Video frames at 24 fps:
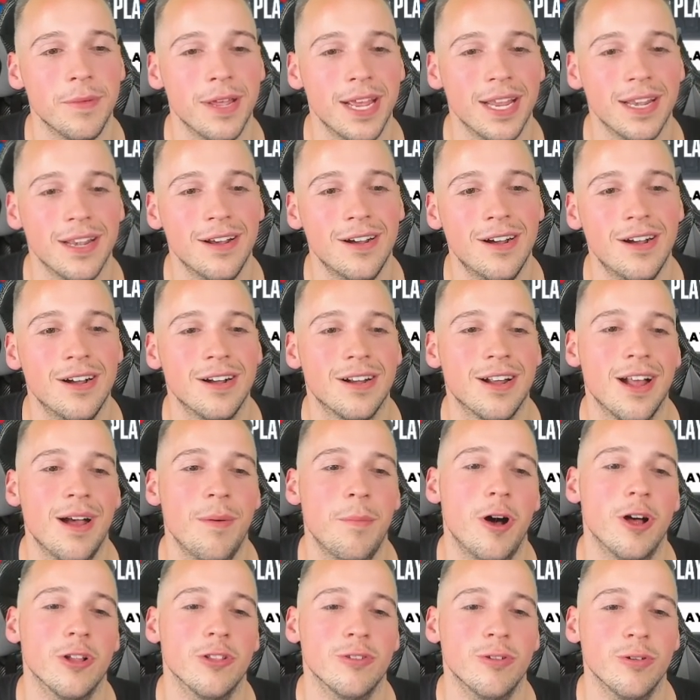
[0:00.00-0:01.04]
man. Oh,
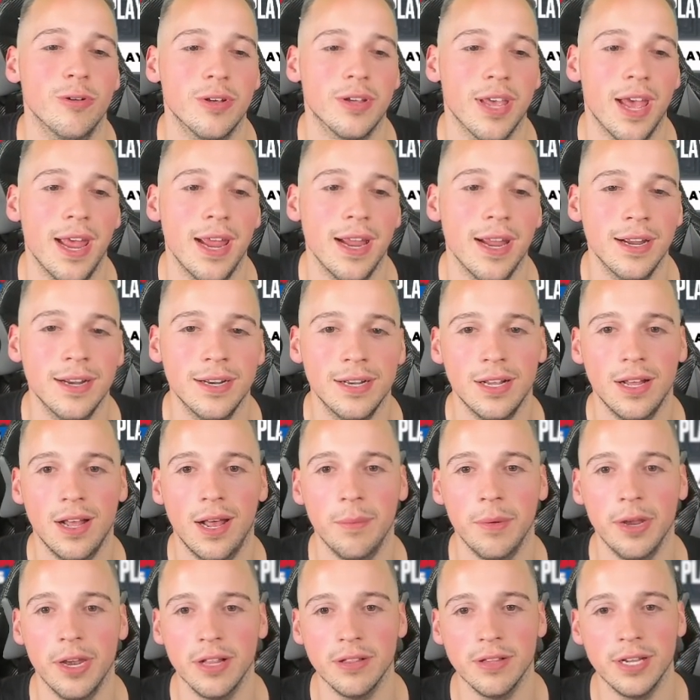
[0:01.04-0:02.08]
come on 2K. I
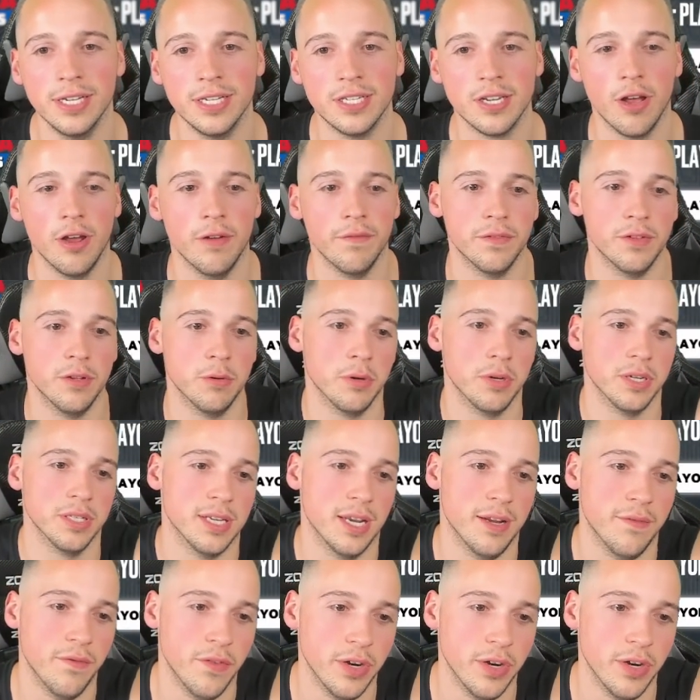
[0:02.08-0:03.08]
mean, at least hopefully we can see